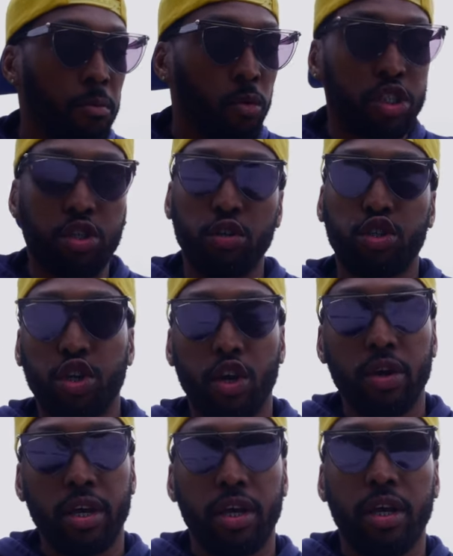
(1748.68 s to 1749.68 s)
with Social
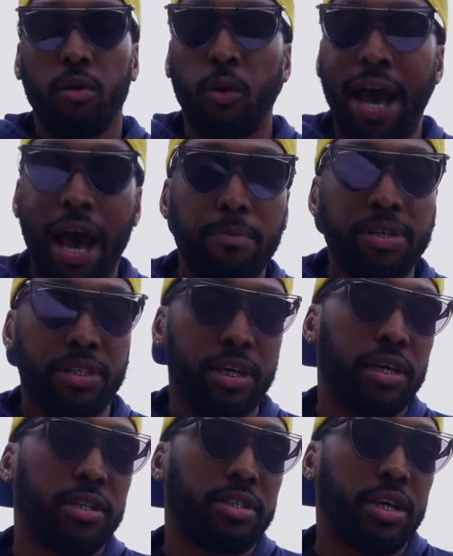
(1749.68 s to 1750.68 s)
Security, what happens
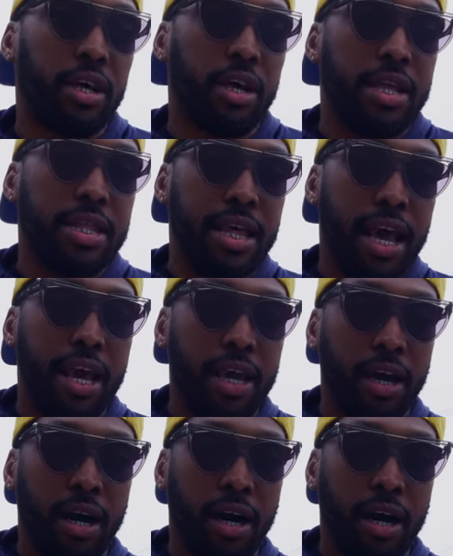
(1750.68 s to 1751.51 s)
is they